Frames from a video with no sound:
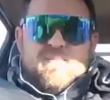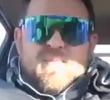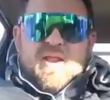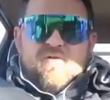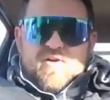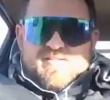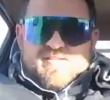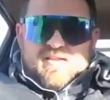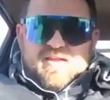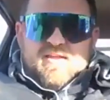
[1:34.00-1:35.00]
with somebody
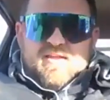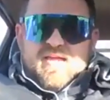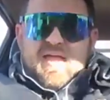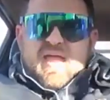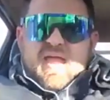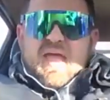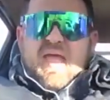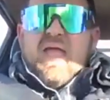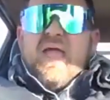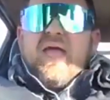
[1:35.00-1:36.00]
recently,
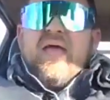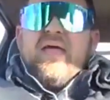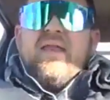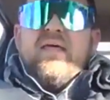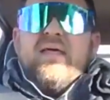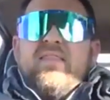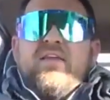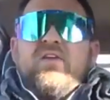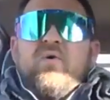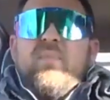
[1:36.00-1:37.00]
and
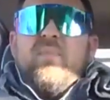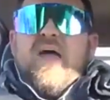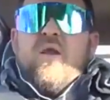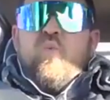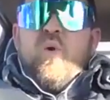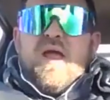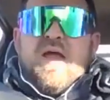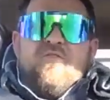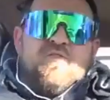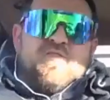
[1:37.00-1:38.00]
they told me that
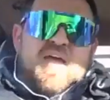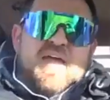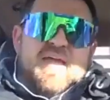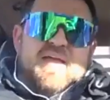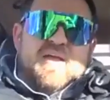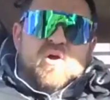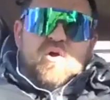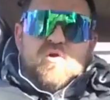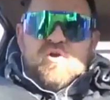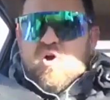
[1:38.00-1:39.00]
whenever they
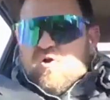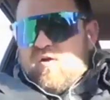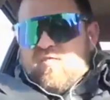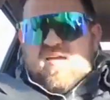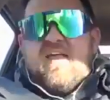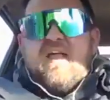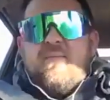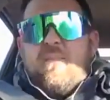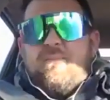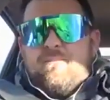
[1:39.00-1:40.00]
are thinking
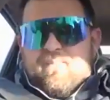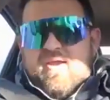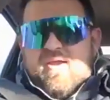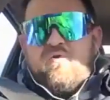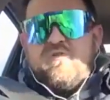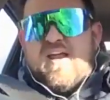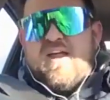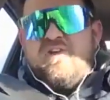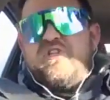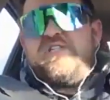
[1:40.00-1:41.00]
about being on
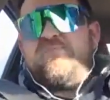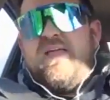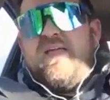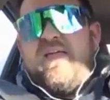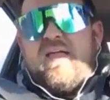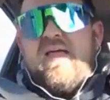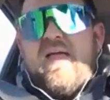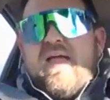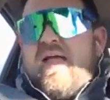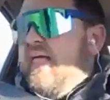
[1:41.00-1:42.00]
stage and speaking,
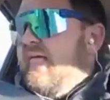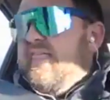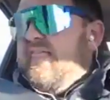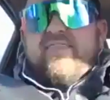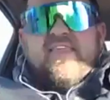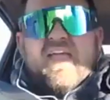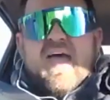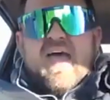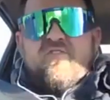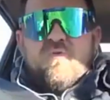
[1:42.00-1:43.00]
that
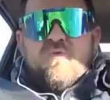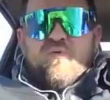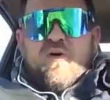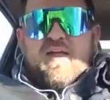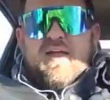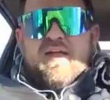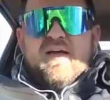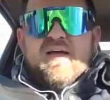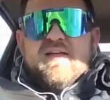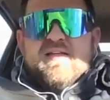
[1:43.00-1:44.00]
they have to
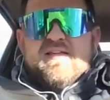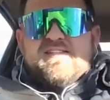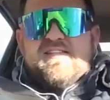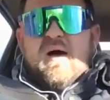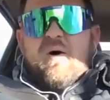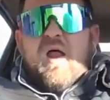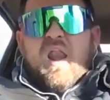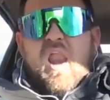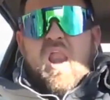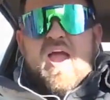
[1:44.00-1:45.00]
bring some
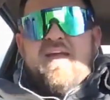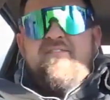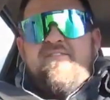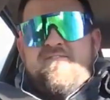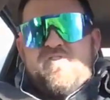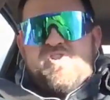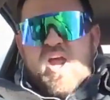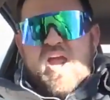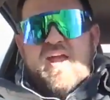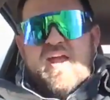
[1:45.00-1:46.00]

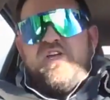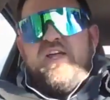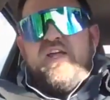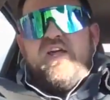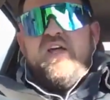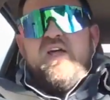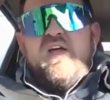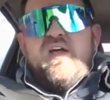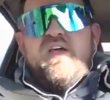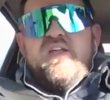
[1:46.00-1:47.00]
life-changing
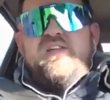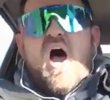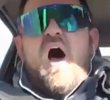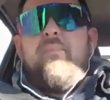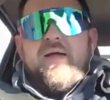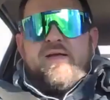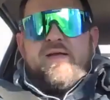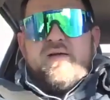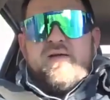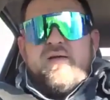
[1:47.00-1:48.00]
topic
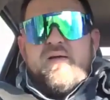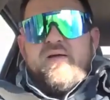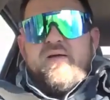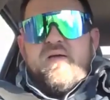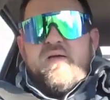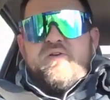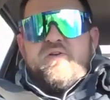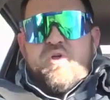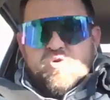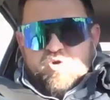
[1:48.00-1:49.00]

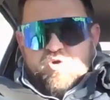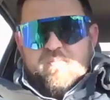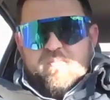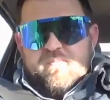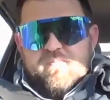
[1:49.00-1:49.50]
to the room.